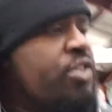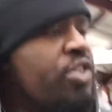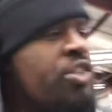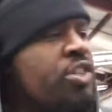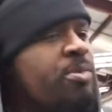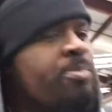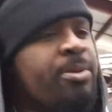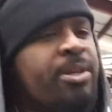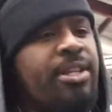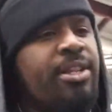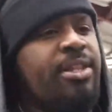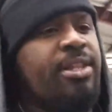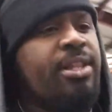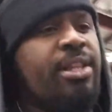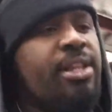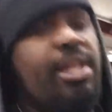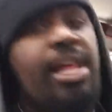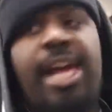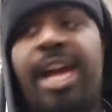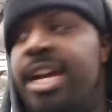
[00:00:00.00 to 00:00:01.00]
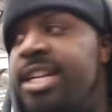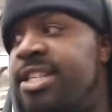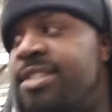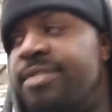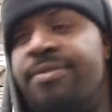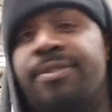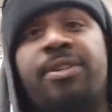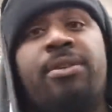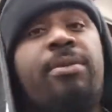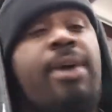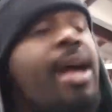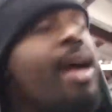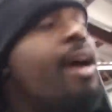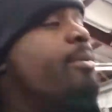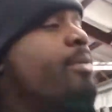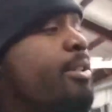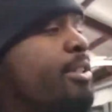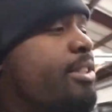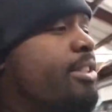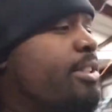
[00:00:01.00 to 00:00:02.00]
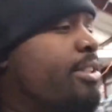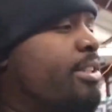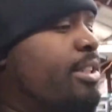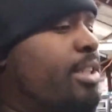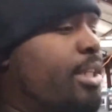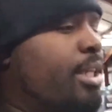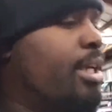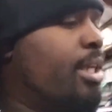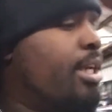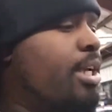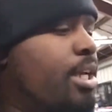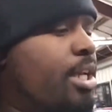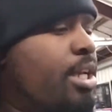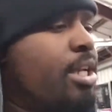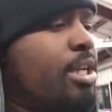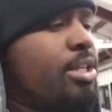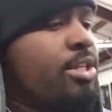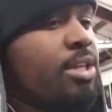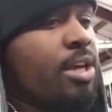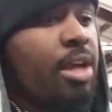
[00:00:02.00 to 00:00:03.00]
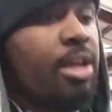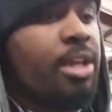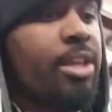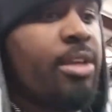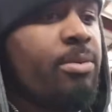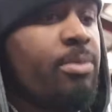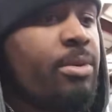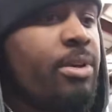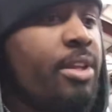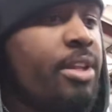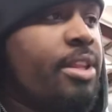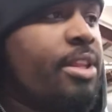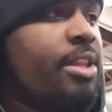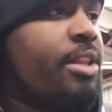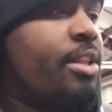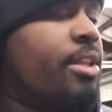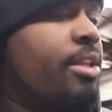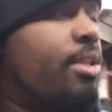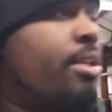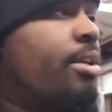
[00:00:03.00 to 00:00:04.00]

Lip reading: just spent the last few hours talking with